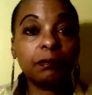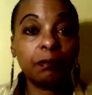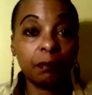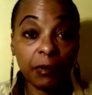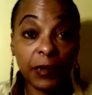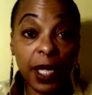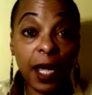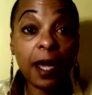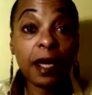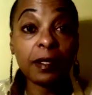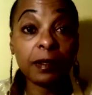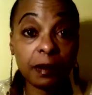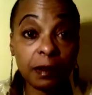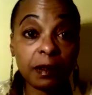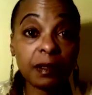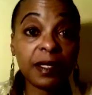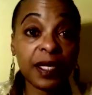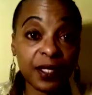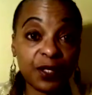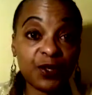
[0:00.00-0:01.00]
Yes,
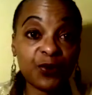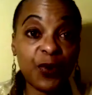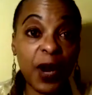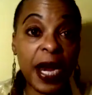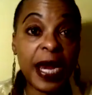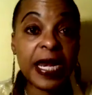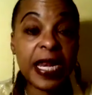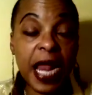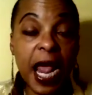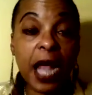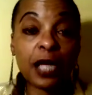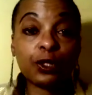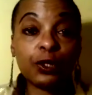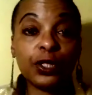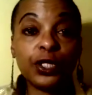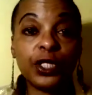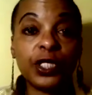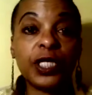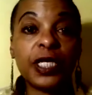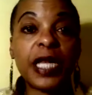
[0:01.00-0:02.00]
that's right. They actually
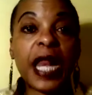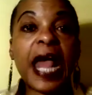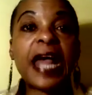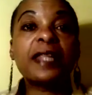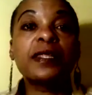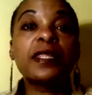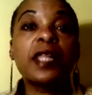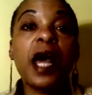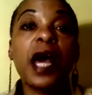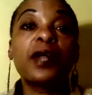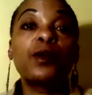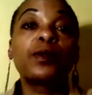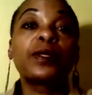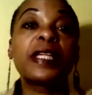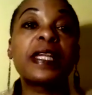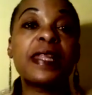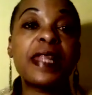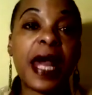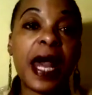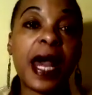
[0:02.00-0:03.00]
see, and not
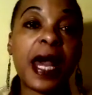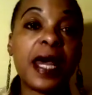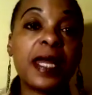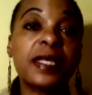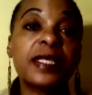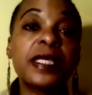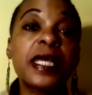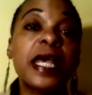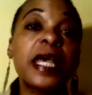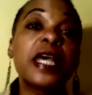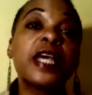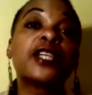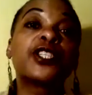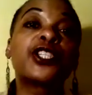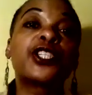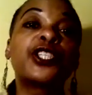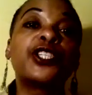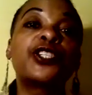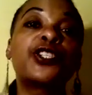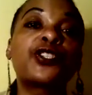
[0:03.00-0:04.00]
only that,
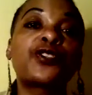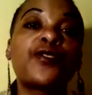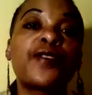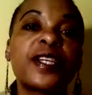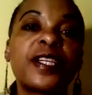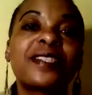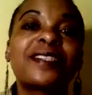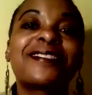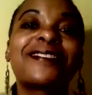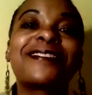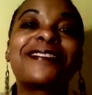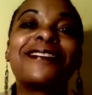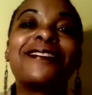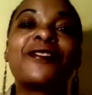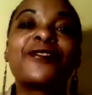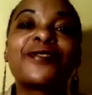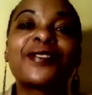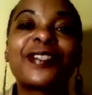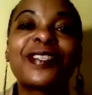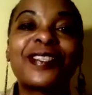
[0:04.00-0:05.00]
she started to see
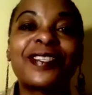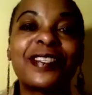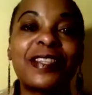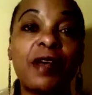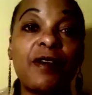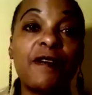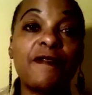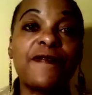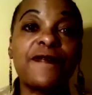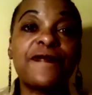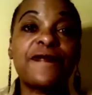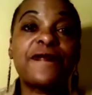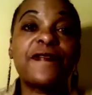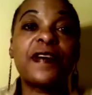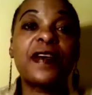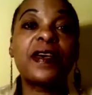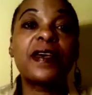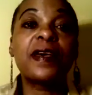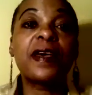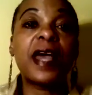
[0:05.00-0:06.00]
herself
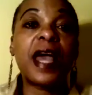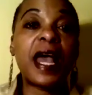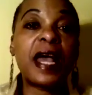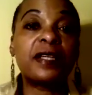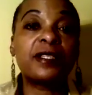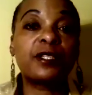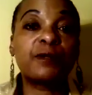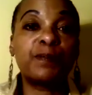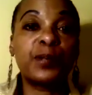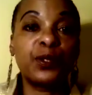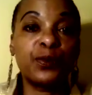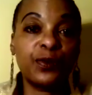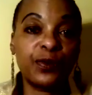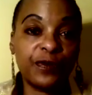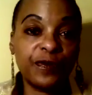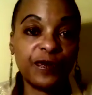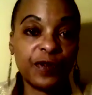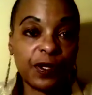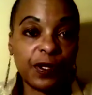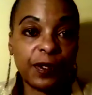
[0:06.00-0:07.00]
as
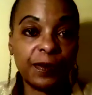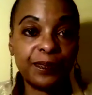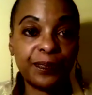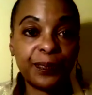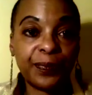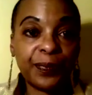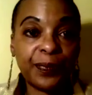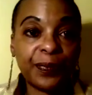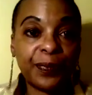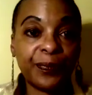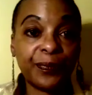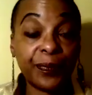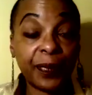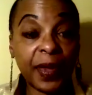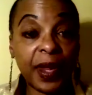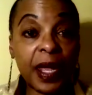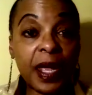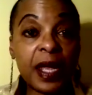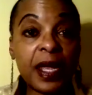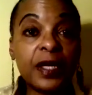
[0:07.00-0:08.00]
beautiful.
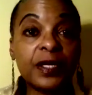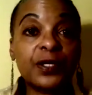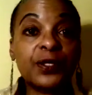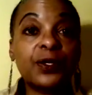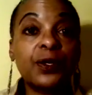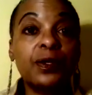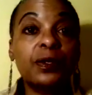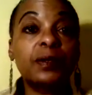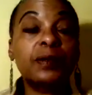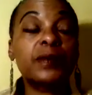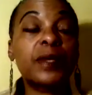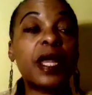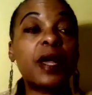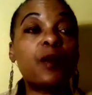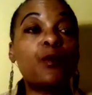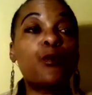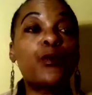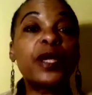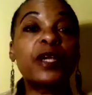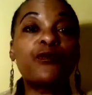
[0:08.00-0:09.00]
So
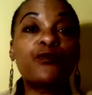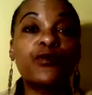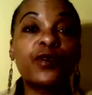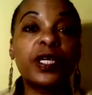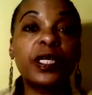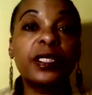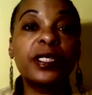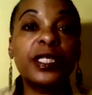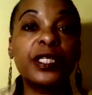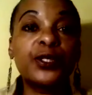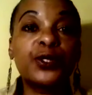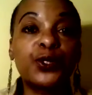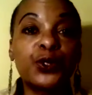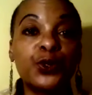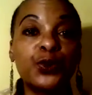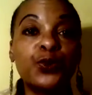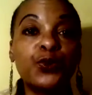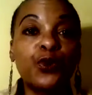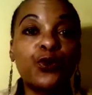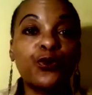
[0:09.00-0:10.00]
we really
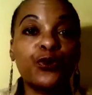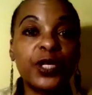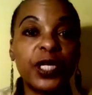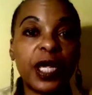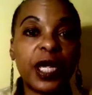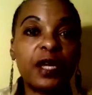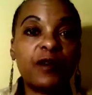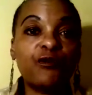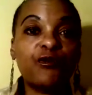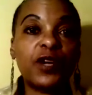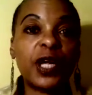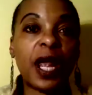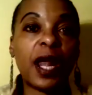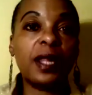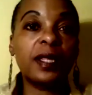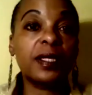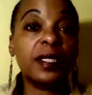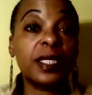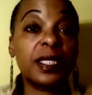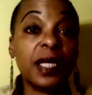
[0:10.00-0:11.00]
do create
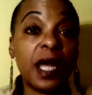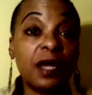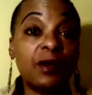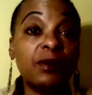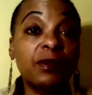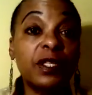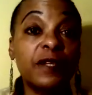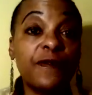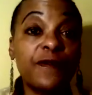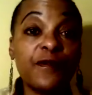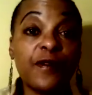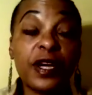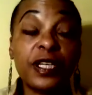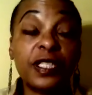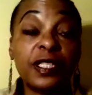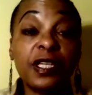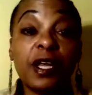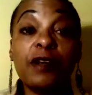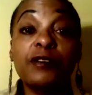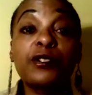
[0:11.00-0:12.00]
reality, not only for
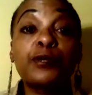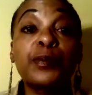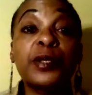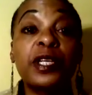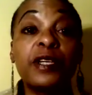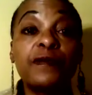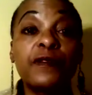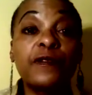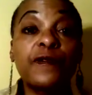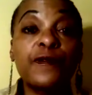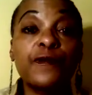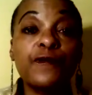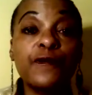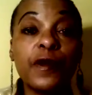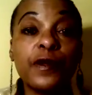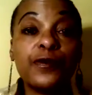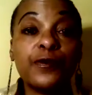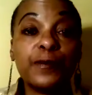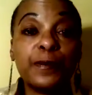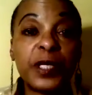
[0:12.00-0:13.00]
ourselves, but even for
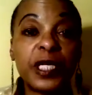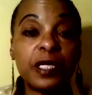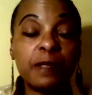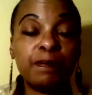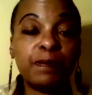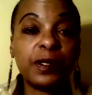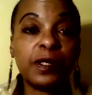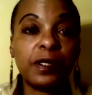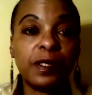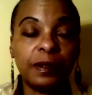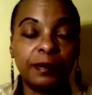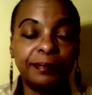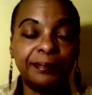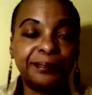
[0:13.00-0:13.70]
other people.